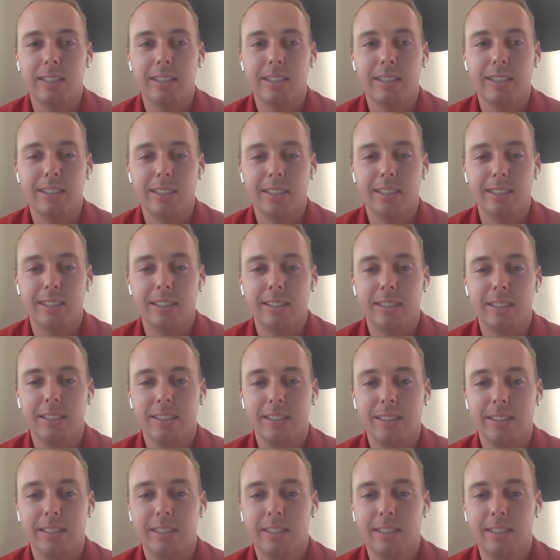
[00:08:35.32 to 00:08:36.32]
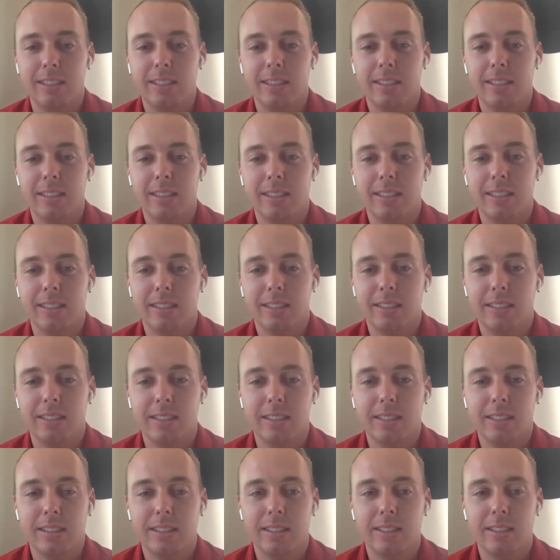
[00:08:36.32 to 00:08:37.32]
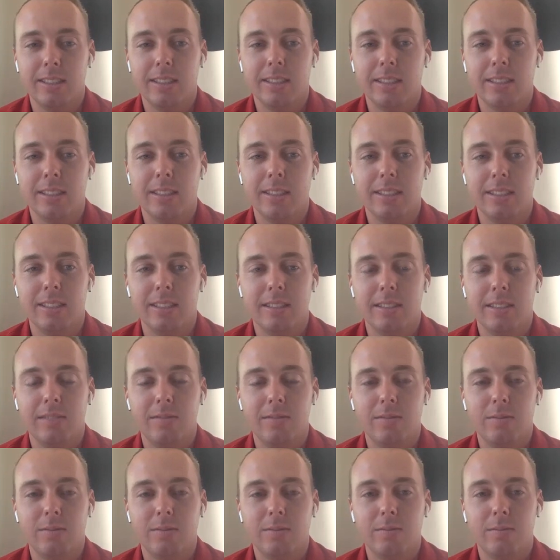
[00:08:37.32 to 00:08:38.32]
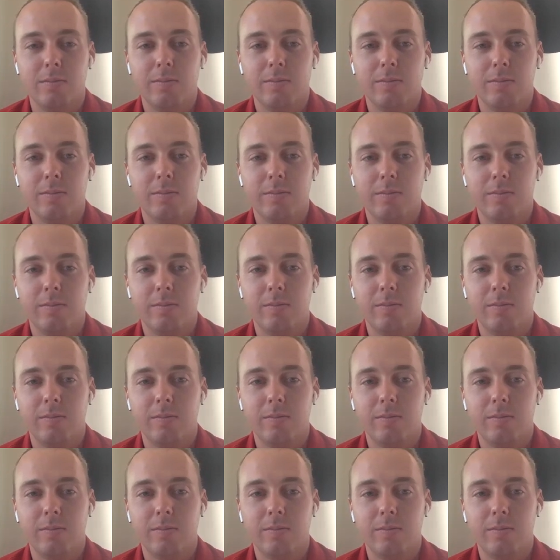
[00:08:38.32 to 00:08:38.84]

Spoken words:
(silence)